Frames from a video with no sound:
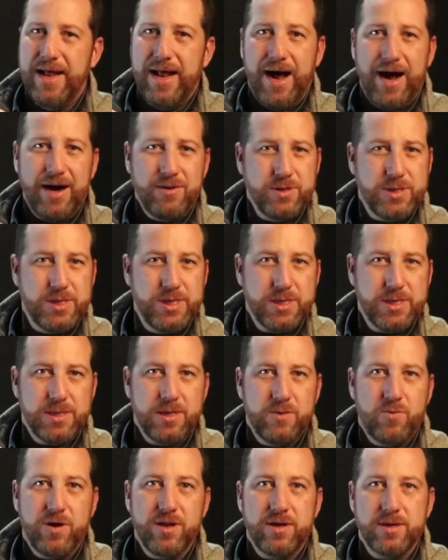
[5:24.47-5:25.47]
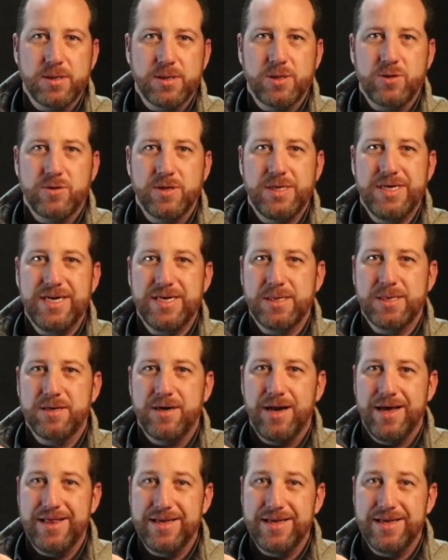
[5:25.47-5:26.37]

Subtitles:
I was just in one of their stores yesterday.